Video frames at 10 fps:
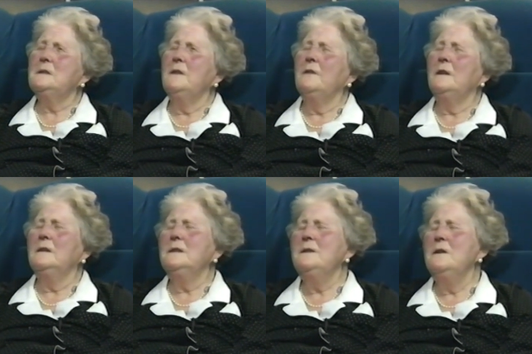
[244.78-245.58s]

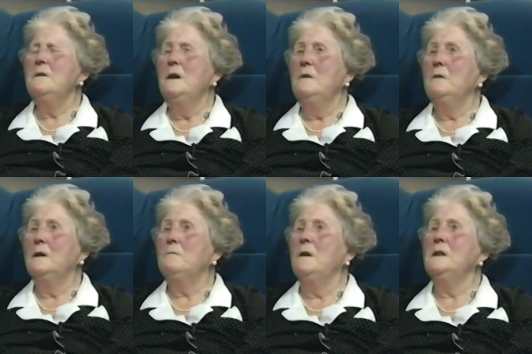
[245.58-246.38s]
difficult to know
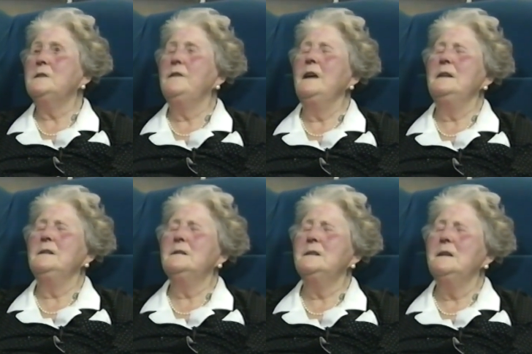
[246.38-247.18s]
what was
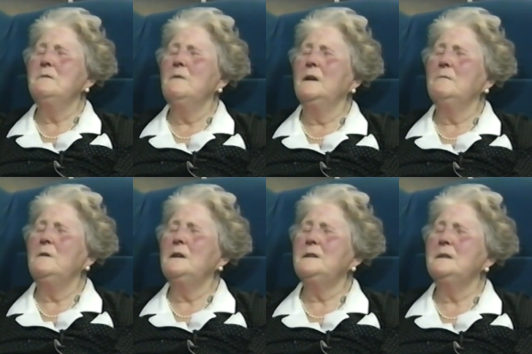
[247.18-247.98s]
fantasy and what
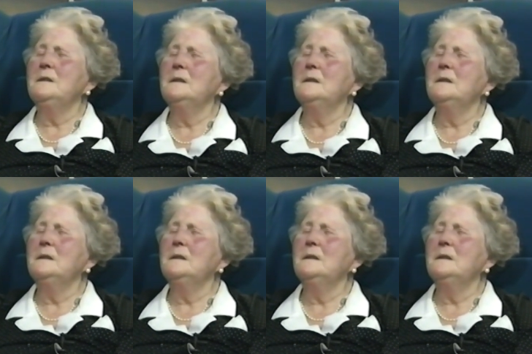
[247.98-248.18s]
wasn't.